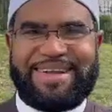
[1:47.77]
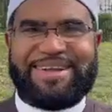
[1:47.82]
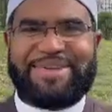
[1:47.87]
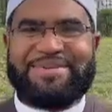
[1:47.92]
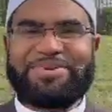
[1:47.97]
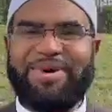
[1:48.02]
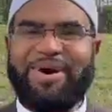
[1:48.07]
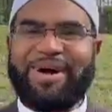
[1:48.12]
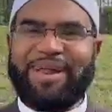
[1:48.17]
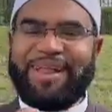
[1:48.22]

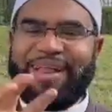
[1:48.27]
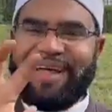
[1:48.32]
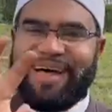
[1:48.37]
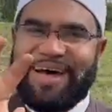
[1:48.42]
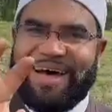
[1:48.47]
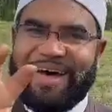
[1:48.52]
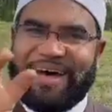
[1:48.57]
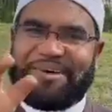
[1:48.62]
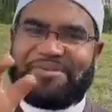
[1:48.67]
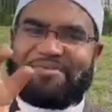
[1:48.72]
So
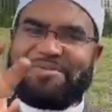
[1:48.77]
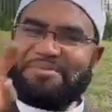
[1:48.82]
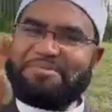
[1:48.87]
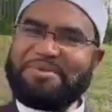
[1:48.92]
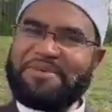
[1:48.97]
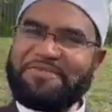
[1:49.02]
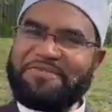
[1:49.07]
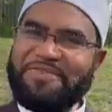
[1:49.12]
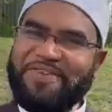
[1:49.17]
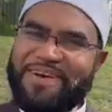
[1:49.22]
Allah, from
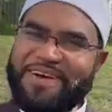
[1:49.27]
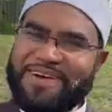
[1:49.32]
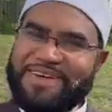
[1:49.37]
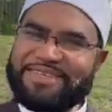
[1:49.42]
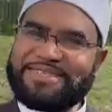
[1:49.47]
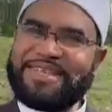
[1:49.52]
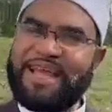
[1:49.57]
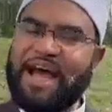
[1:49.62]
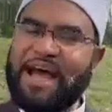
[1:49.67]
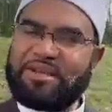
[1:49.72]
the
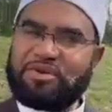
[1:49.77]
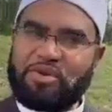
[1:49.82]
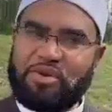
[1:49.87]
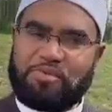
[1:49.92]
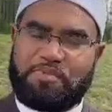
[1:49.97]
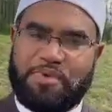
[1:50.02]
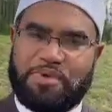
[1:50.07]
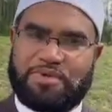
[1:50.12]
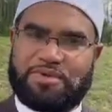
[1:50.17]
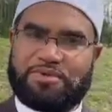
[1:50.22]
first
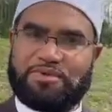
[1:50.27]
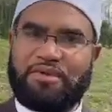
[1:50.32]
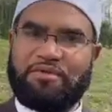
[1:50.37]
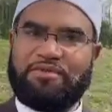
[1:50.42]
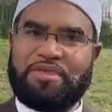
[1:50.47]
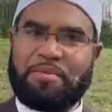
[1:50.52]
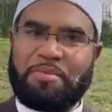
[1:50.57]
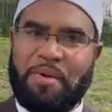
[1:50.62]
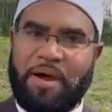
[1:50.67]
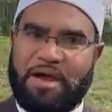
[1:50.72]
attributes of
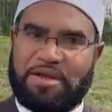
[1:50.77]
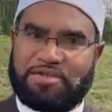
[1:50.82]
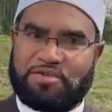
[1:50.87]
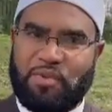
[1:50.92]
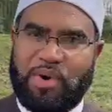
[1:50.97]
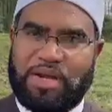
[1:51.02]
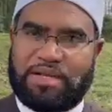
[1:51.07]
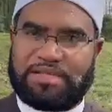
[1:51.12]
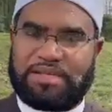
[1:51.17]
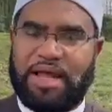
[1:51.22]
the pious
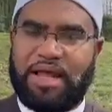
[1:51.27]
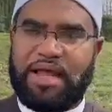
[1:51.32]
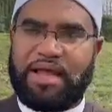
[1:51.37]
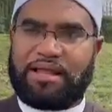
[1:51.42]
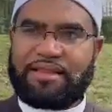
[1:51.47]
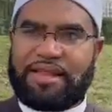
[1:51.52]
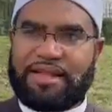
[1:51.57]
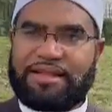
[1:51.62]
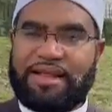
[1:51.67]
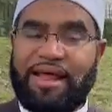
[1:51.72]
ones
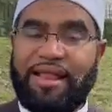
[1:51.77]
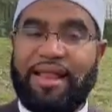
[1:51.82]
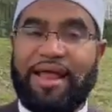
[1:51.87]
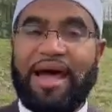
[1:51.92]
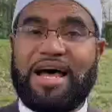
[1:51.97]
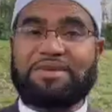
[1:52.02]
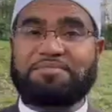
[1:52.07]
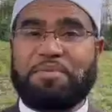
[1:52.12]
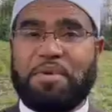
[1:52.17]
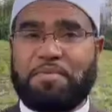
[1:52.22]
that Allah
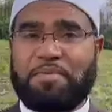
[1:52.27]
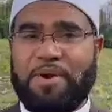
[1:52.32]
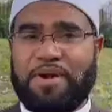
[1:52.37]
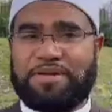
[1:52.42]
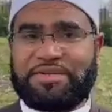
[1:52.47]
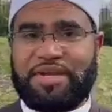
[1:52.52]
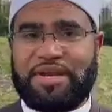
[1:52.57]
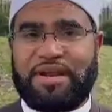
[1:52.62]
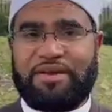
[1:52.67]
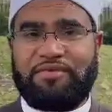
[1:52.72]
has
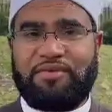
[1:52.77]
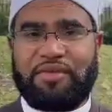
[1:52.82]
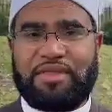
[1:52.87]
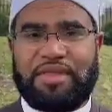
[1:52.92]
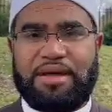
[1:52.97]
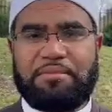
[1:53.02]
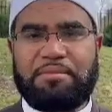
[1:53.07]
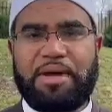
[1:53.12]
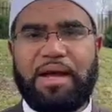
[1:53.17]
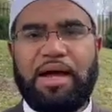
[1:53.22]
prepared Jannah for
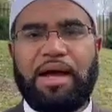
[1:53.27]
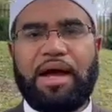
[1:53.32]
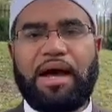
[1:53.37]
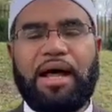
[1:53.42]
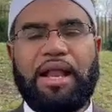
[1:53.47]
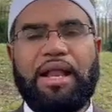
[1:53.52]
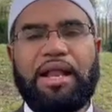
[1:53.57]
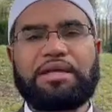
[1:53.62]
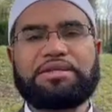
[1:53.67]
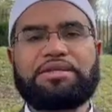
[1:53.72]
them,
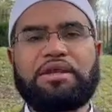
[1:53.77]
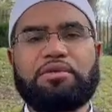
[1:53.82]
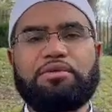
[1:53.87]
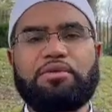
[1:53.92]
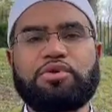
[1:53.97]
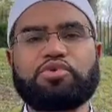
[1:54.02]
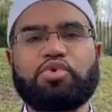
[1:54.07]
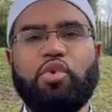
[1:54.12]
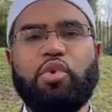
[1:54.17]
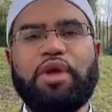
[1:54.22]
Allah said,
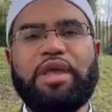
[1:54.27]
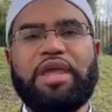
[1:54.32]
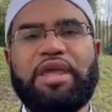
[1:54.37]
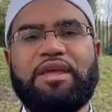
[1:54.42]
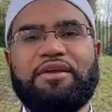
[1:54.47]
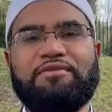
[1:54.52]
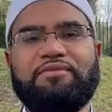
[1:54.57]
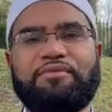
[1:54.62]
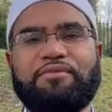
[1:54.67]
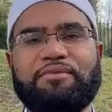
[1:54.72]
those who
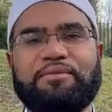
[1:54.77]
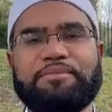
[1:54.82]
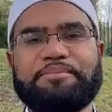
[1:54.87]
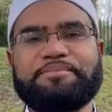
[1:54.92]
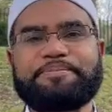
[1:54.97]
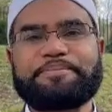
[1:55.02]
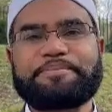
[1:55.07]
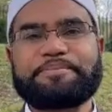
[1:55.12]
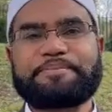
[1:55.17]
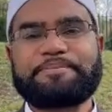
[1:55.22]
give.
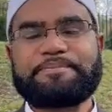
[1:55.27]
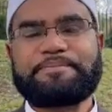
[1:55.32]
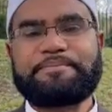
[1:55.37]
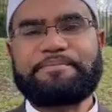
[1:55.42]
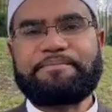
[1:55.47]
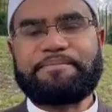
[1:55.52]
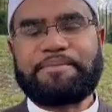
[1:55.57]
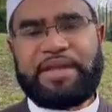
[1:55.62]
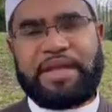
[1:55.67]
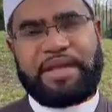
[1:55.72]

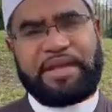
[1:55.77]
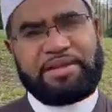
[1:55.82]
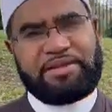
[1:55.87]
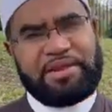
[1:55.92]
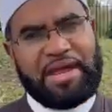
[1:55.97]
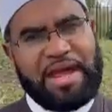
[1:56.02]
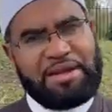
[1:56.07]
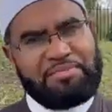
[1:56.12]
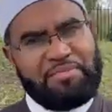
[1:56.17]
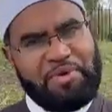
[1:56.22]
In a
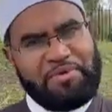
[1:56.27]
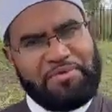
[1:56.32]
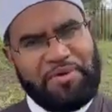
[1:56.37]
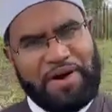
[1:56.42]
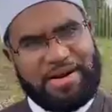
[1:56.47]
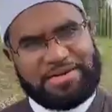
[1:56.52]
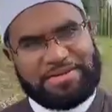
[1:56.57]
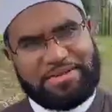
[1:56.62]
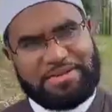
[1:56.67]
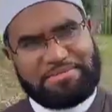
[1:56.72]
time of
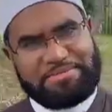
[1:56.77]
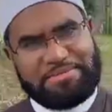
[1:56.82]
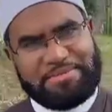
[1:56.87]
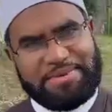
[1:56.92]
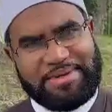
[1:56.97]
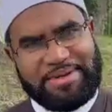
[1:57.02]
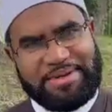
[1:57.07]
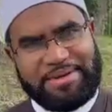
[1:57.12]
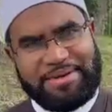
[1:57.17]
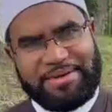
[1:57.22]
hardship,
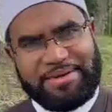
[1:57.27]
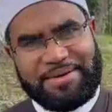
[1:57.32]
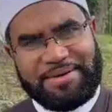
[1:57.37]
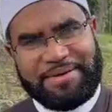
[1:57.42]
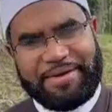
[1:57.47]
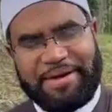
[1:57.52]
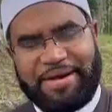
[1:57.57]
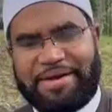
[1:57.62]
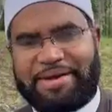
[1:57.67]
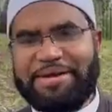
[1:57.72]

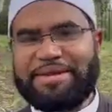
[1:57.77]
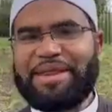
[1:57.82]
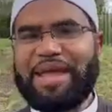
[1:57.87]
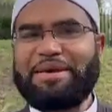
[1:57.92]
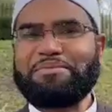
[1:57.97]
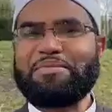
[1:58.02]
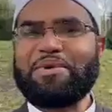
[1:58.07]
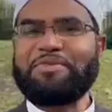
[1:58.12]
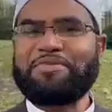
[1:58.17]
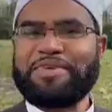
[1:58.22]
in a
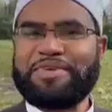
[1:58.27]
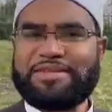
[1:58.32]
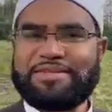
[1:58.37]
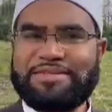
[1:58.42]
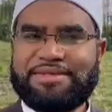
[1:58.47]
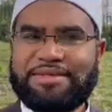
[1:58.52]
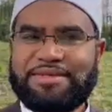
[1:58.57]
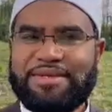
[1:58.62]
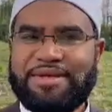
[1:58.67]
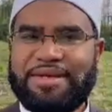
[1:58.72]
time of
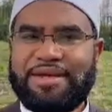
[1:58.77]
ease.